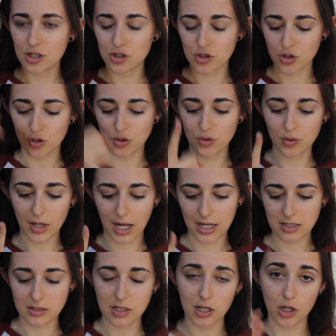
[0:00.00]
so you
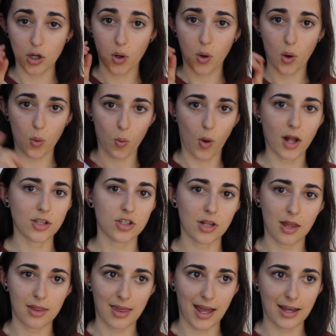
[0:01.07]
guys can go watch
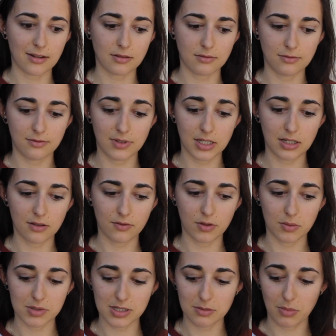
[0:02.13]
that video if
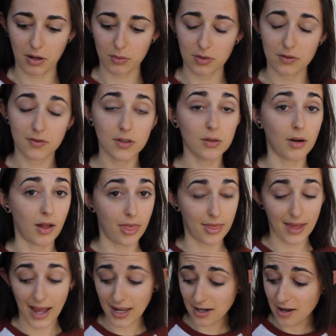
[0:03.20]
you want to see my review on
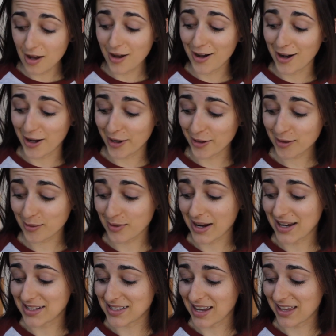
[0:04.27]
that.
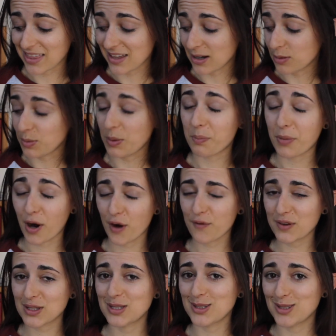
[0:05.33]
Otherwise, I thought it would be
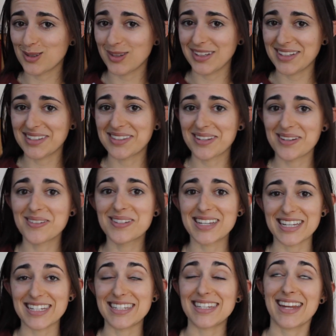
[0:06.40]
perfect to do these two
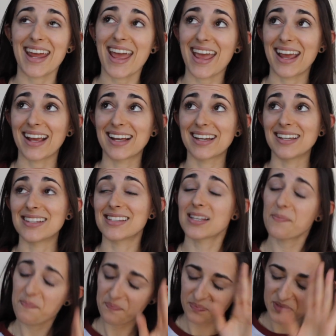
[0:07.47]
today,
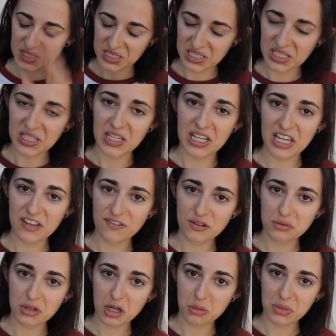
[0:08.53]
because if
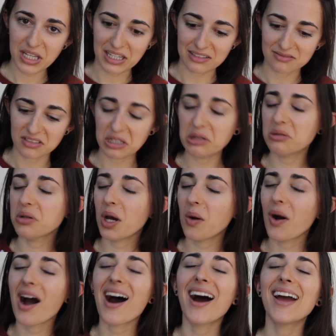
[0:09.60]
you know me, you
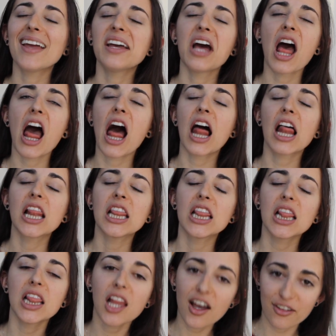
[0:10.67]
know I
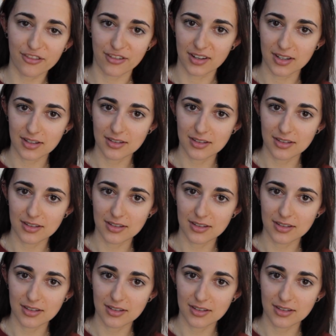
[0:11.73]
love,